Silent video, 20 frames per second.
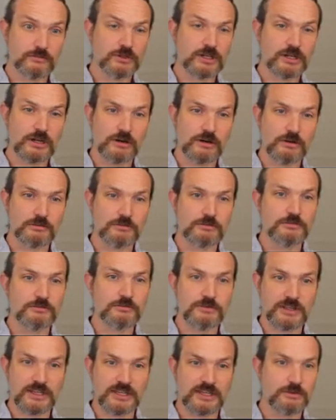you know
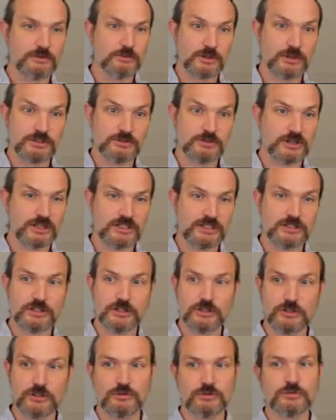
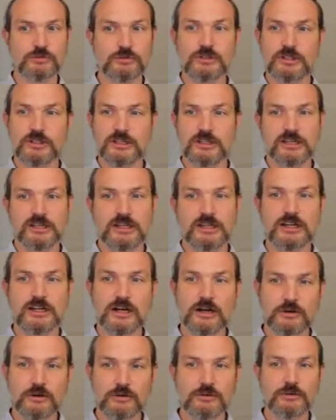v122 right. you
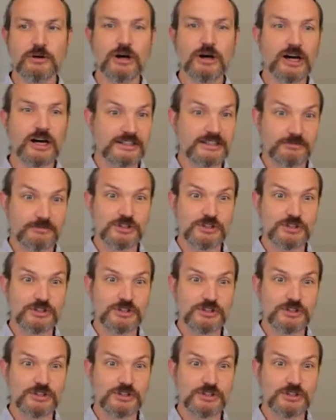know audit